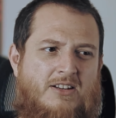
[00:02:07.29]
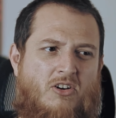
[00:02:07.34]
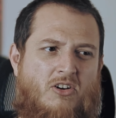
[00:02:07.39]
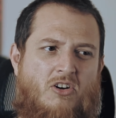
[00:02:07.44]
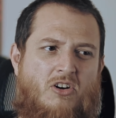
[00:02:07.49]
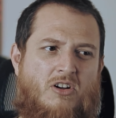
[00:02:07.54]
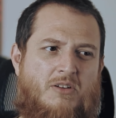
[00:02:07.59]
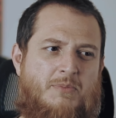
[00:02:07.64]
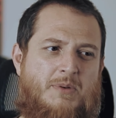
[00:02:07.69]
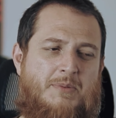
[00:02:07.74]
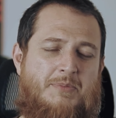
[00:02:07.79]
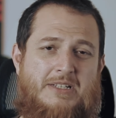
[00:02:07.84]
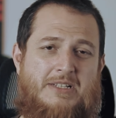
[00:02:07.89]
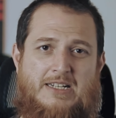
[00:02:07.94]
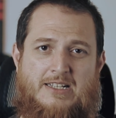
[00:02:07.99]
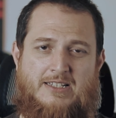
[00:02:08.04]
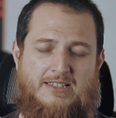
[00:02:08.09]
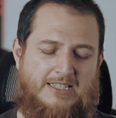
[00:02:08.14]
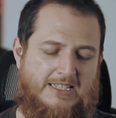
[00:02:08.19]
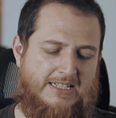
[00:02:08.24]
or maybe
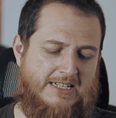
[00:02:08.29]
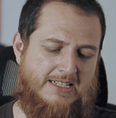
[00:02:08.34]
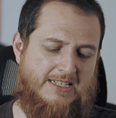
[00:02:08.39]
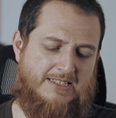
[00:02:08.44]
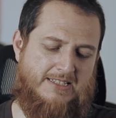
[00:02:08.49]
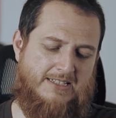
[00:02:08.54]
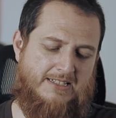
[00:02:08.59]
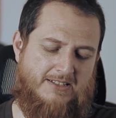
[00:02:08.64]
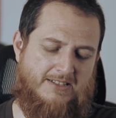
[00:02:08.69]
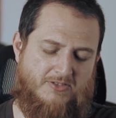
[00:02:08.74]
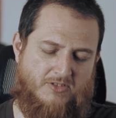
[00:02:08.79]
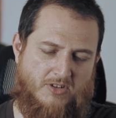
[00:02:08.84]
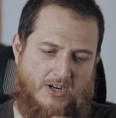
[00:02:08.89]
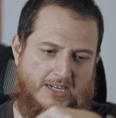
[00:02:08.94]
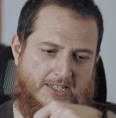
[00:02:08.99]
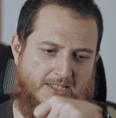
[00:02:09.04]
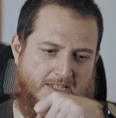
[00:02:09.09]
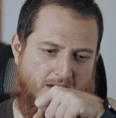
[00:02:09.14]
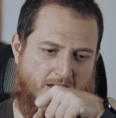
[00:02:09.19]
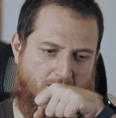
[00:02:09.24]
earthiness in it
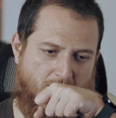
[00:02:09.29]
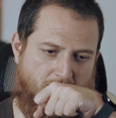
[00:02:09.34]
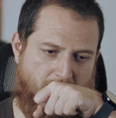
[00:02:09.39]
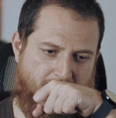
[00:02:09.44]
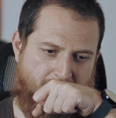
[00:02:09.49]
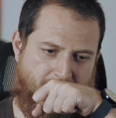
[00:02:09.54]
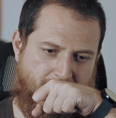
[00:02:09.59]
right now.